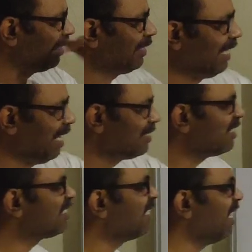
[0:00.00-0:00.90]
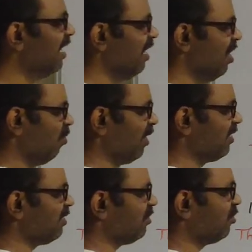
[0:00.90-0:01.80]
Nothing else is there. What
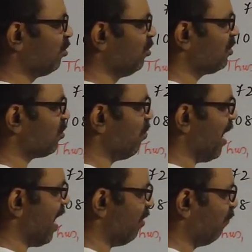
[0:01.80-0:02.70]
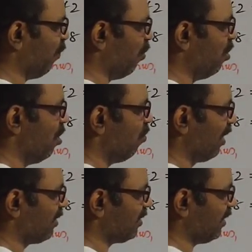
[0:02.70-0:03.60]
is 2 square? 4.
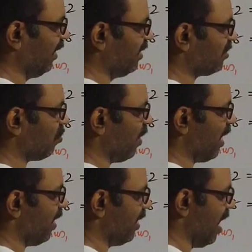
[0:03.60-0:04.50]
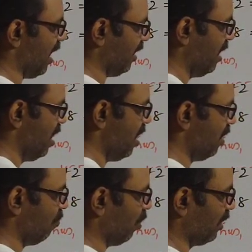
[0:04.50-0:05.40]
What is 3 square? 9.
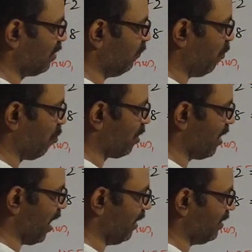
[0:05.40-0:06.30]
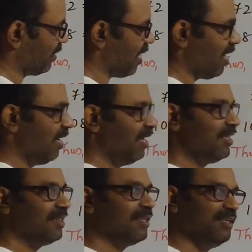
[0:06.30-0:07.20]
And what is 4 nines are?
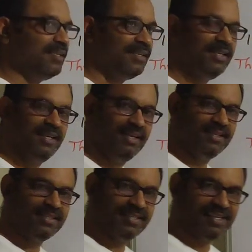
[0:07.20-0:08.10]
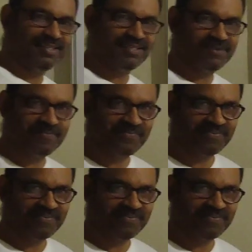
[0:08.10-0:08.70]
36.